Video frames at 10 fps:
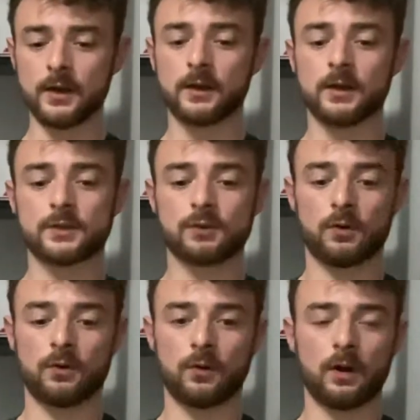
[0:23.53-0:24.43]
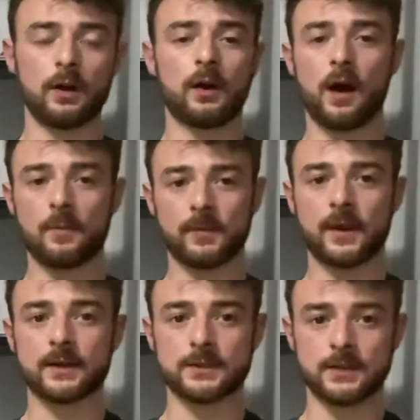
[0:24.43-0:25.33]
So I'm going to make a
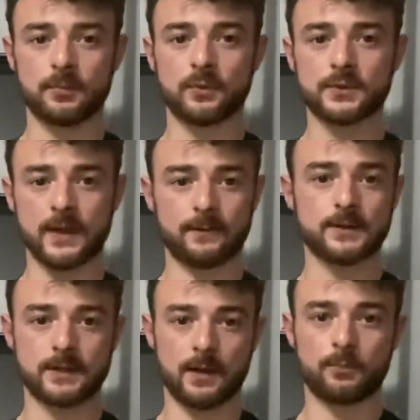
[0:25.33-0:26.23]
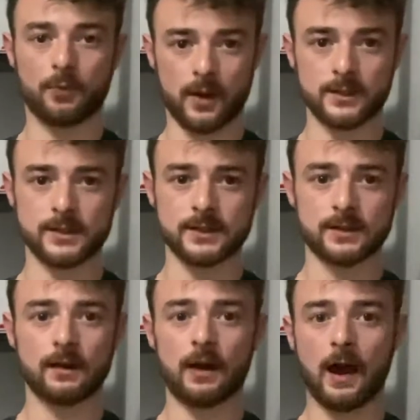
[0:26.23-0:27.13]
simple 7-step process
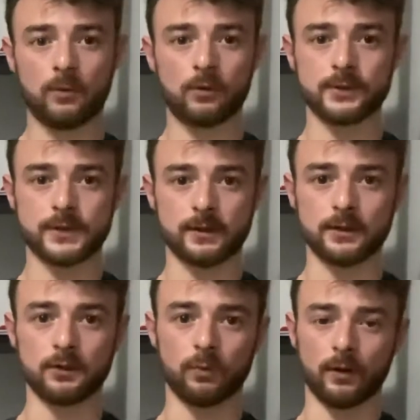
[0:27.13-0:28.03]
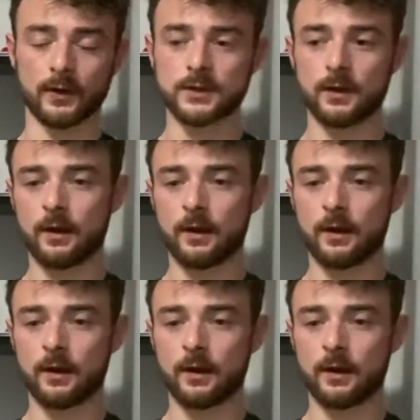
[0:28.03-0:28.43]
how a wholesale deal works.